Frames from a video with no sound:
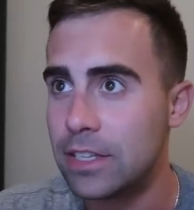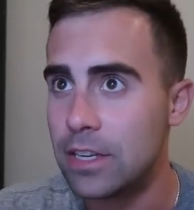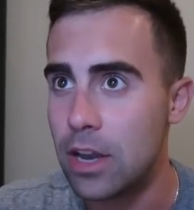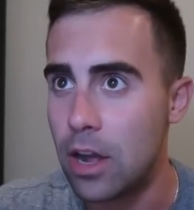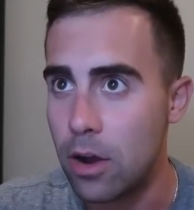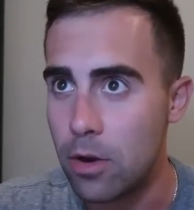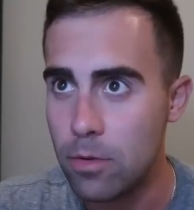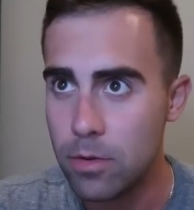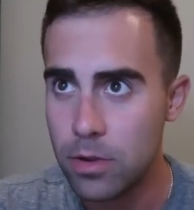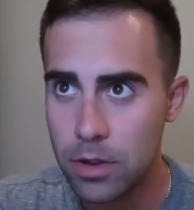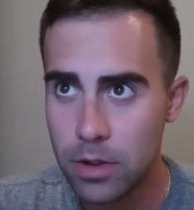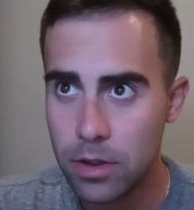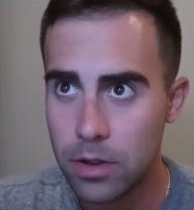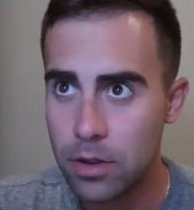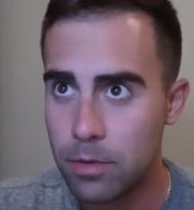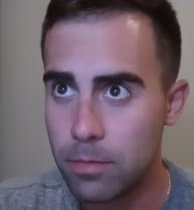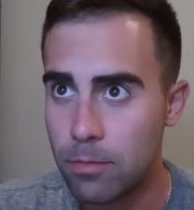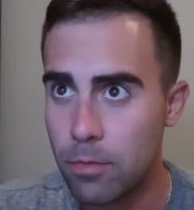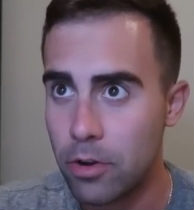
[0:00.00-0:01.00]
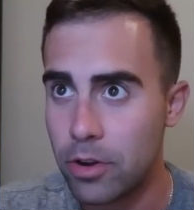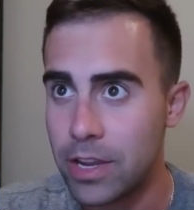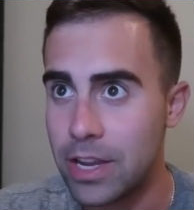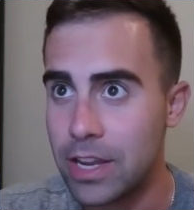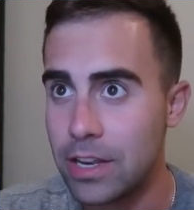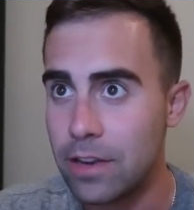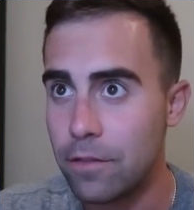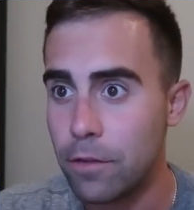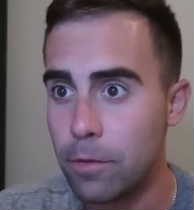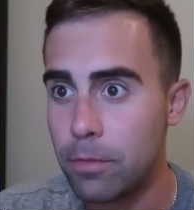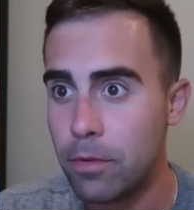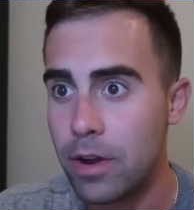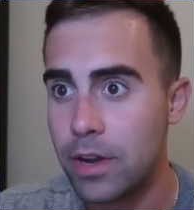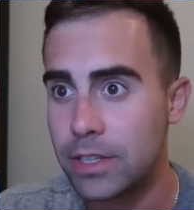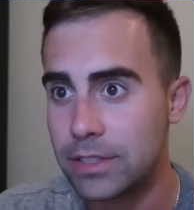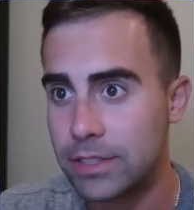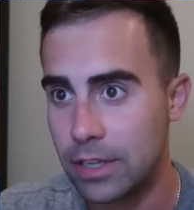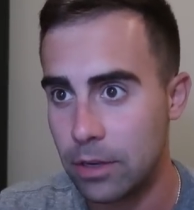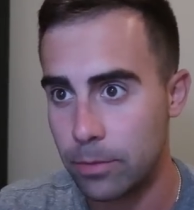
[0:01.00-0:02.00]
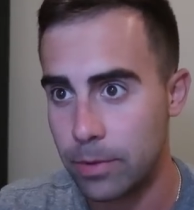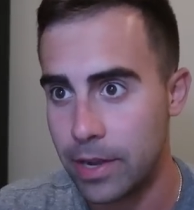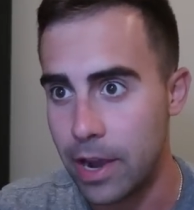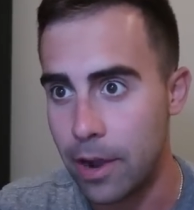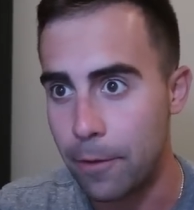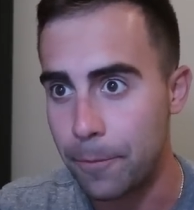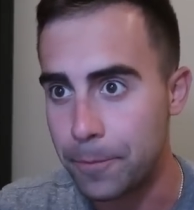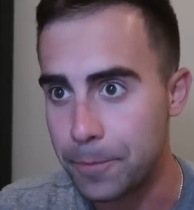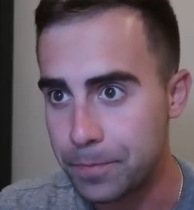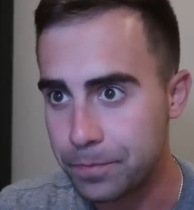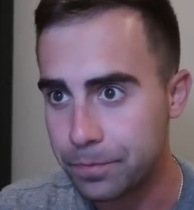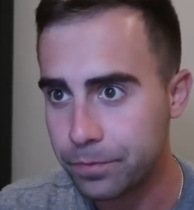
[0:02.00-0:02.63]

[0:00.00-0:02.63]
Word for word: No. Mark Eaton for blocks? There we go.